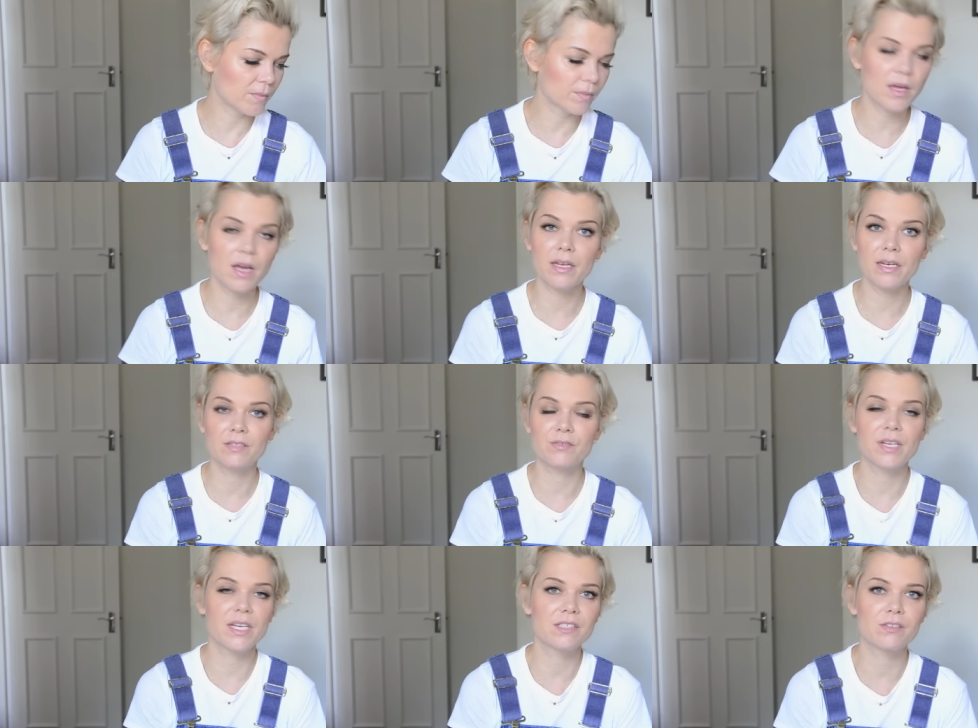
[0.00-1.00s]
line is
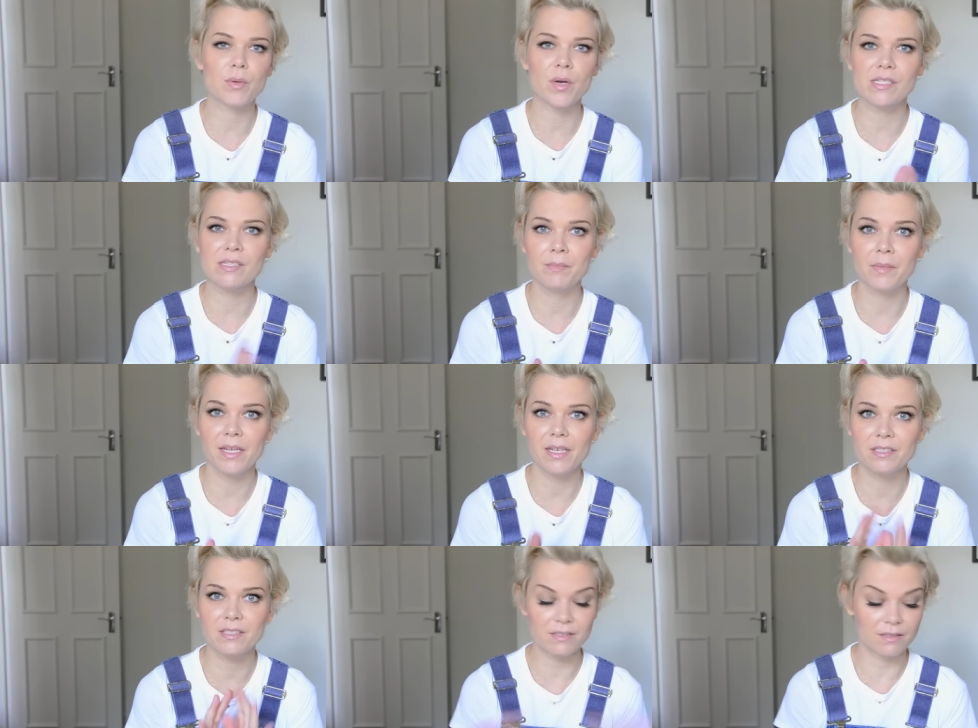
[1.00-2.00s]
really surprising me.
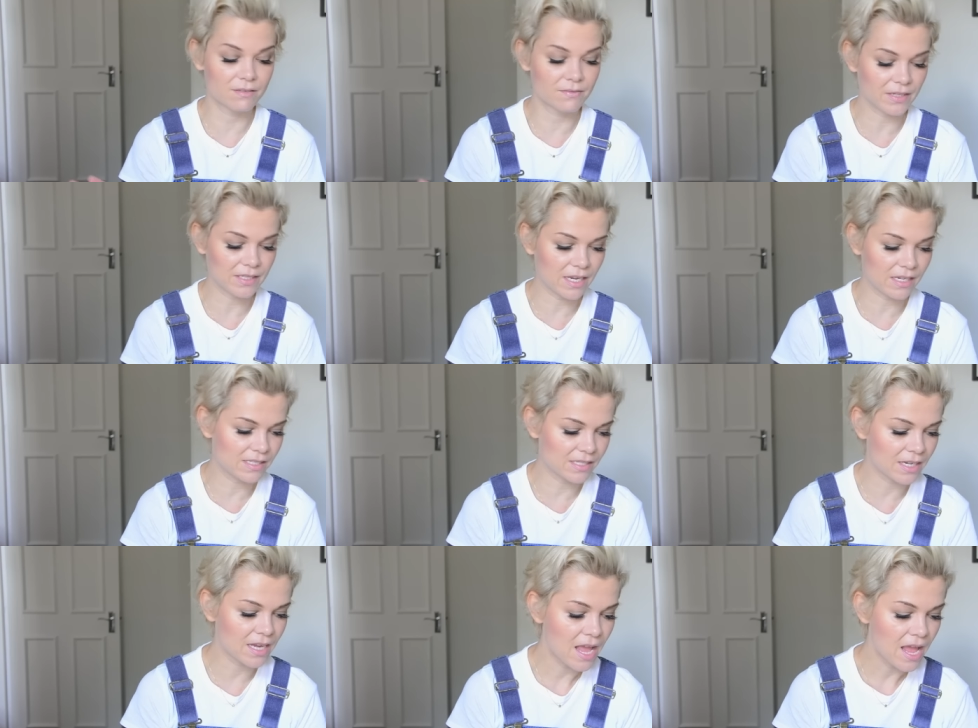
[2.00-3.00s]
It's
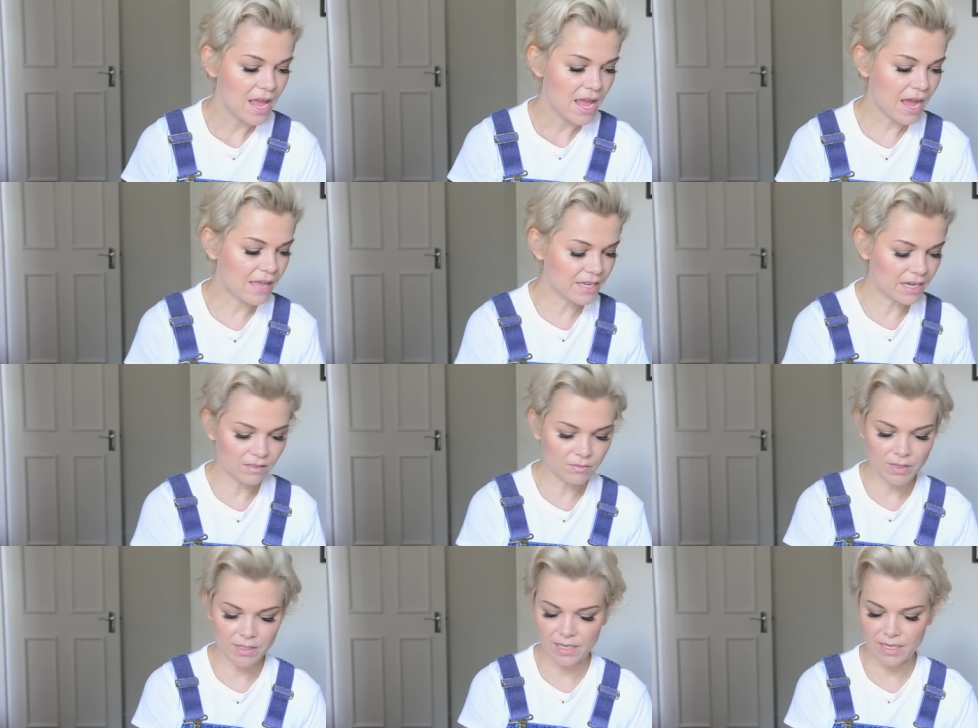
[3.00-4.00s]
fantastic. And the other
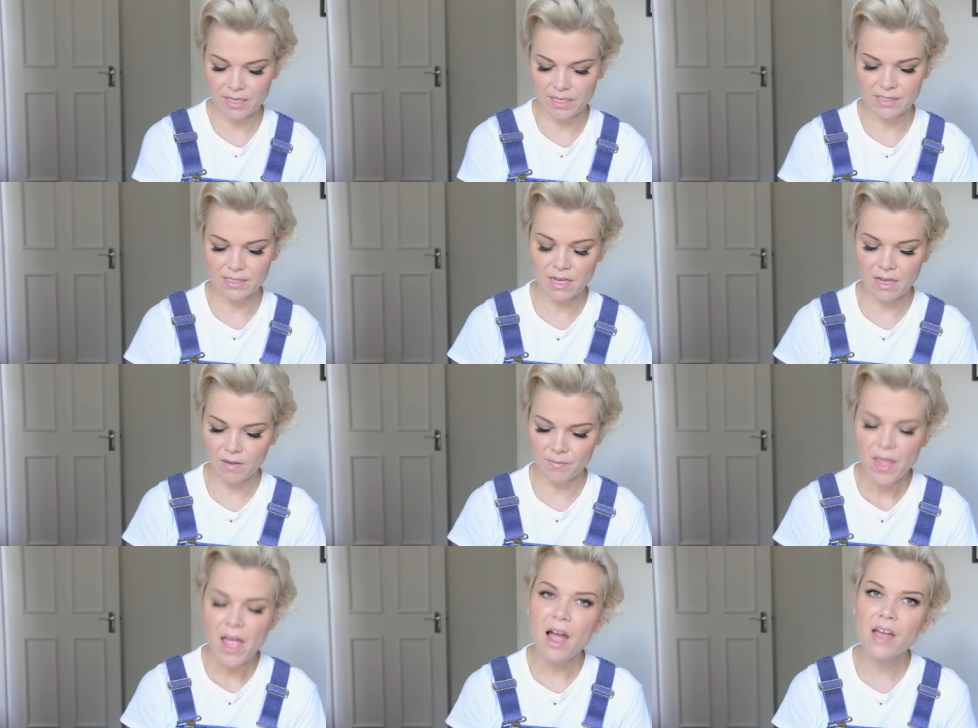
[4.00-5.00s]
one is,
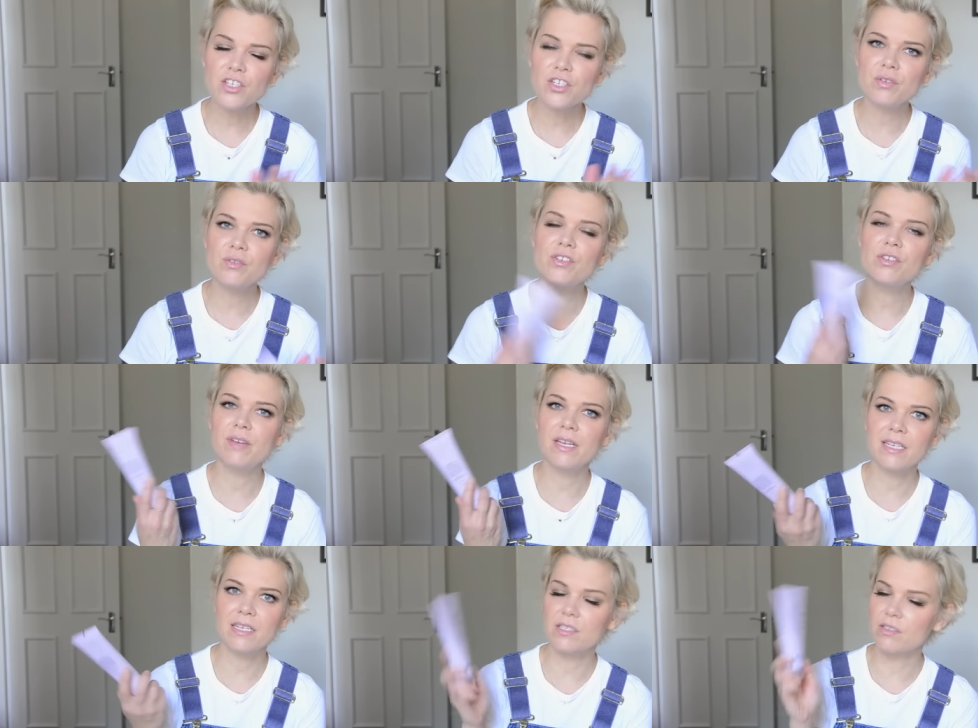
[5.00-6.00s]
I showed you a
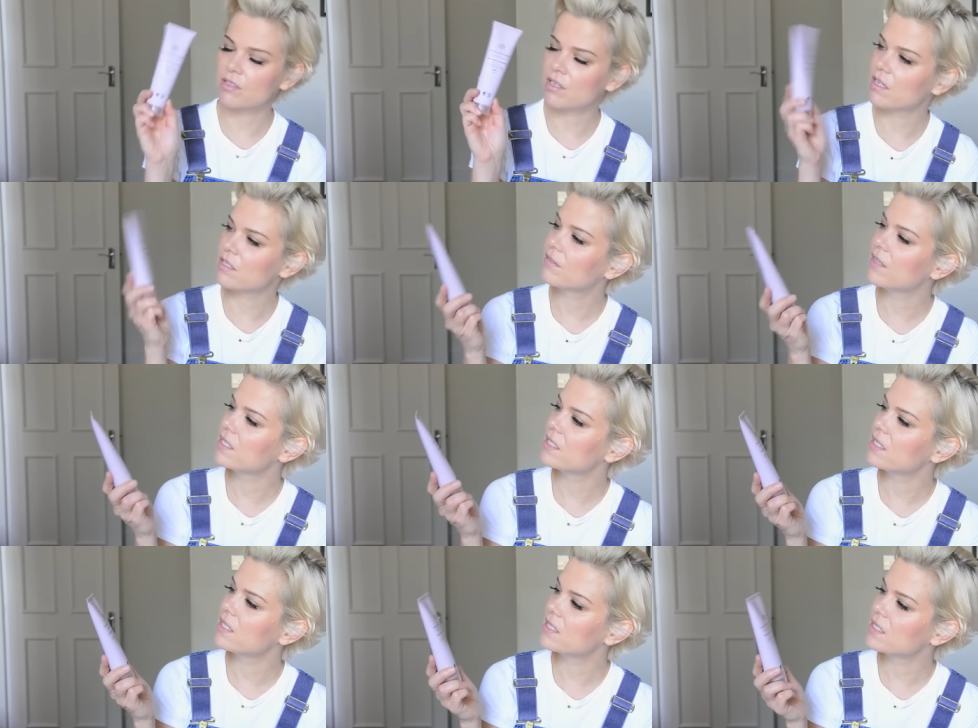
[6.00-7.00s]
tester size of this.
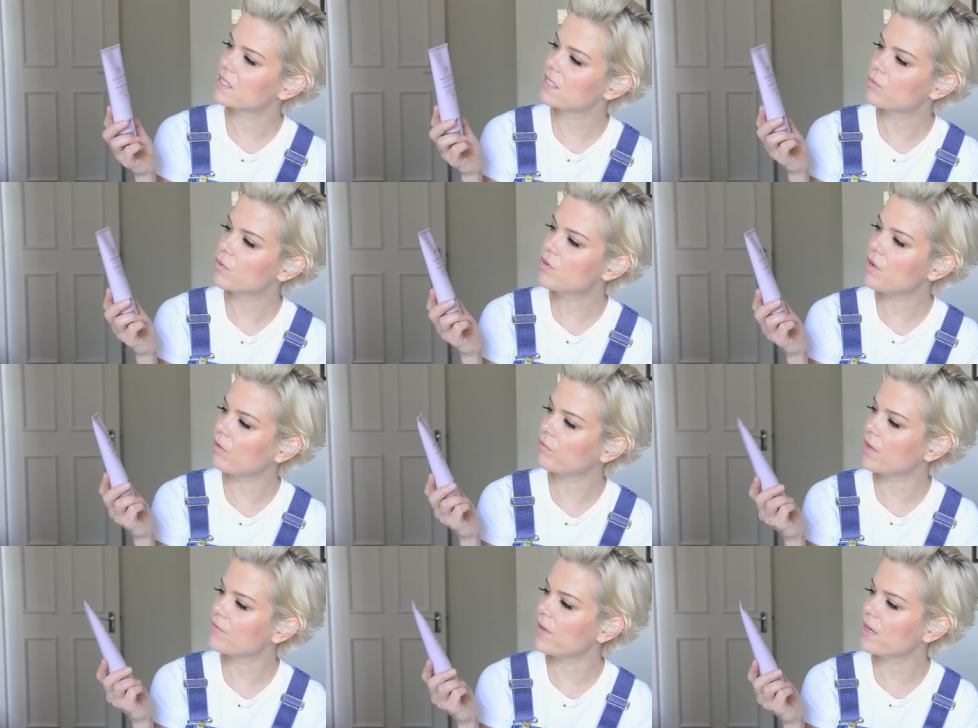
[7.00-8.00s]
This is the
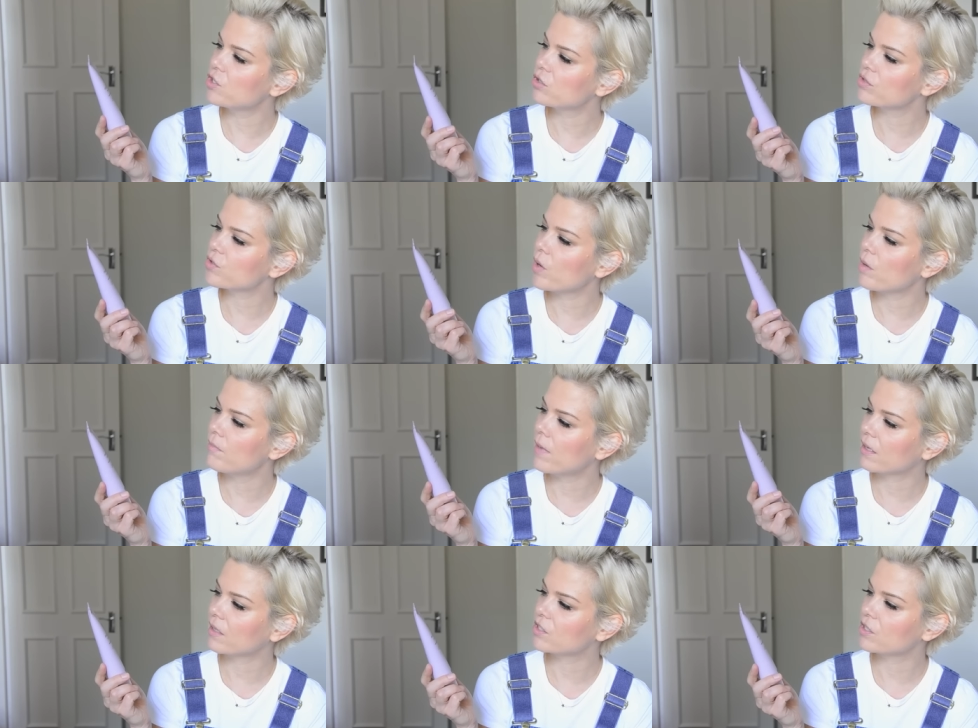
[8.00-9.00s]
Rudolph facial scrub
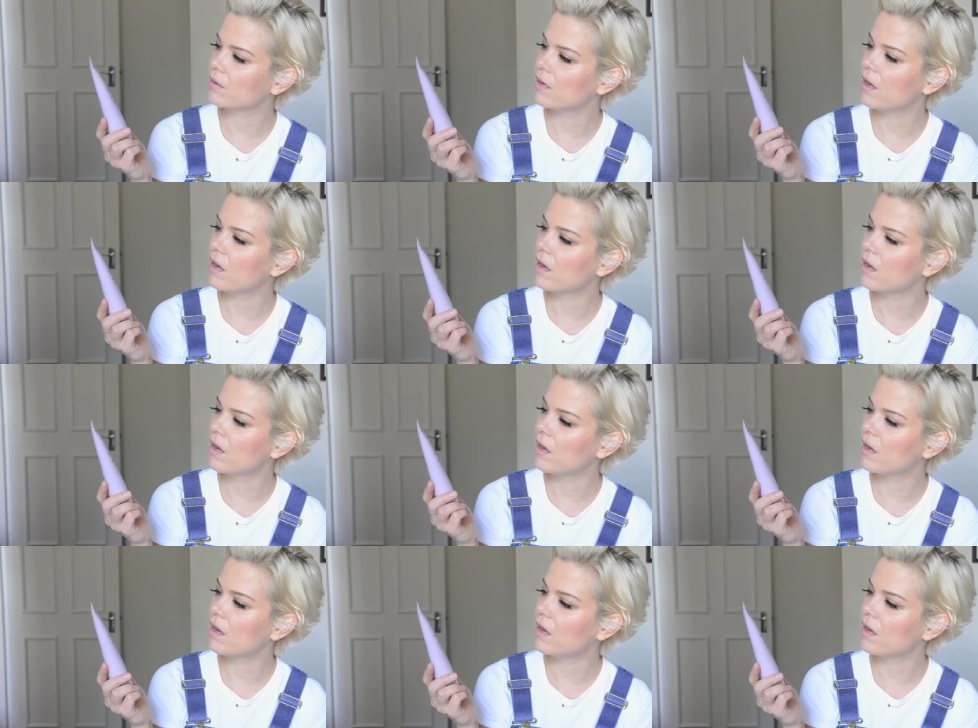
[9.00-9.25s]
mask,